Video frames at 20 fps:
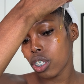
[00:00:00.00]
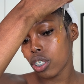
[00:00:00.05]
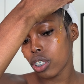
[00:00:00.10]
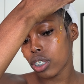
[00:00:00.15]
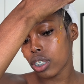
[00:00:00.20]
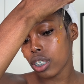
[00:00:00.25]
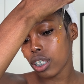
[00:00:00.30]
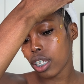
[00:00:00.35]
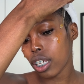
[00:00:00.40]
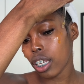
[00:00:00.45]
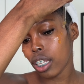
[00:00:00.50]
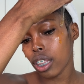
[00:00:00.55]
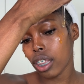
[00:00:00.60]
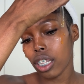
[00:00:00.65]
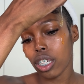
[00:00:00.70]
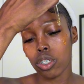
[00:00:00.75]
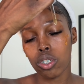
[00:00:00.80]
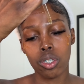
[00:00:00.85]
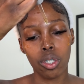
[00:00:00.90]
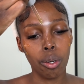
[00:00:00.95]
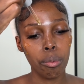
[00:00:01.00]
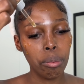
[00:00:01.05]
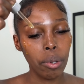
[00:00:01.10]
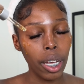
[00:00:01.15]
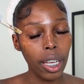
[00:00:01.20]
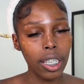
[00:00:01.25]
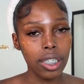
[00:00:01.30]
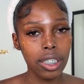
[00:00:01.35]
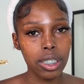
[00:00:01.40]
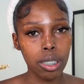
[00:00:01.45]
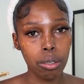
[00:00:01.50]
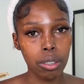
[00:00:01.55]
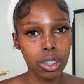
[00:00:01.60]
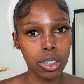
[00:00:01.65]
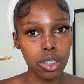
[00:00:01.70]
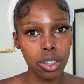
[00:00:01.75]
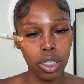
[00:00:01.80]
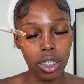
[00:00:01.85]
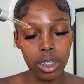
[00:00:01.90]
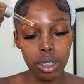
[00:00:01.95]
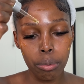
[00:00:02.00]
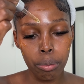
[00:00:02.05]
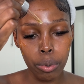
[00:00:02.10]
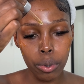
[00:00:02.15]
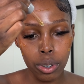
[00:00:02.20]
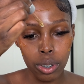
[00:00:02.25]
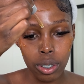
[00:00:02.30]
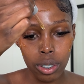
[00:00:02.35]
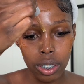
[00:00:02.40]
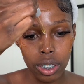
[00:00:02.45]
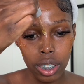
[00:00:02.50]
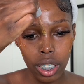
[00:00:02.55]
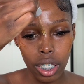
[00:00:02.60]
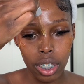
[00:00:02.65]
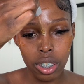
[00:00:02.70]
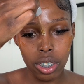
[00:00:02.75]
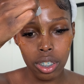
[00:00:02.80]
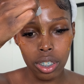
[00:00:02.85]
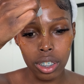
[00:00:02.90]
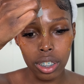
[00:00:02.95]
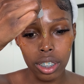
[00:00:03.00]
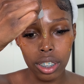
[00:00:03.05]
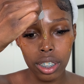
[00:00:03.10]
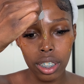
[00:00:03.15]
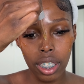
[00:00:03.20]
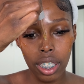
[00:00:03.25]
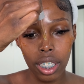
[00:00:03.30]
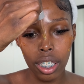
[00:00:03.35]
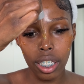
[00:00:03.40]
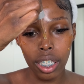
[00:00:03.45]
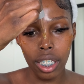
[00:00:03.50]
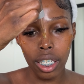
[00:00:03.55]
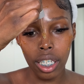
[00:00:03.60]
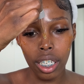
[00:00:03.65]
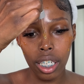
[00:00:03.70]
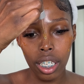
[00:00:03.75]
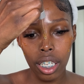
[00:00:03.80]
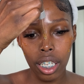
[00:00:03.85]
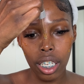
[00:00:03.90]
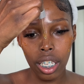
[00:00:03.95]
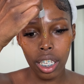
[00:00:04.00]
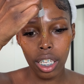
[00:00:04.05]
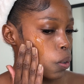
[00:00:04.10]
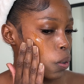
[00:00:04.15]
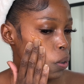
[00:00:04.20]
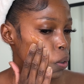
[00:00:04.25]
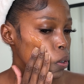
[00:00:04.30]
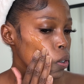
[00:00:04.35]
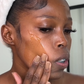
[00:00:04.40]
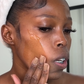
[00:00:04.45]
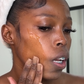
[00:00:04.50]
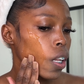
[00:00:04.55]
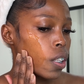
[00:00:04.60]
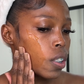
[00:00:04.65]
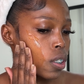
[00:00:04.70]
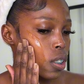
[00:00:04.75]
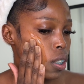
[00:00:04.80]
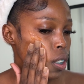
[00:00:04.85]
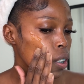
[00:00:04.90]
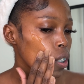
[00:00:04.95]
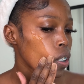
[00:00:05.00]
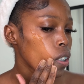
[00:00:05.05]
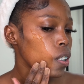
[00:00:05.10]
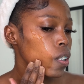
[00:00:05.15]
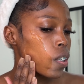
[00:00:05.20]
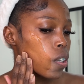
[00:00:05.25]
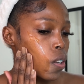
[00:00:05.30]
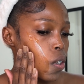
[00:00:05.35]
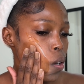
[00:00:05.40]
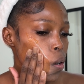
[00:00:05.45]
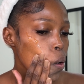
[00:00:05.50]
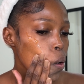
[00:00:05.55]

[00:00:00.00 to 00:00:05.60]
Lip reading: skin. The dropper is not supposed to touch your skin. Very gently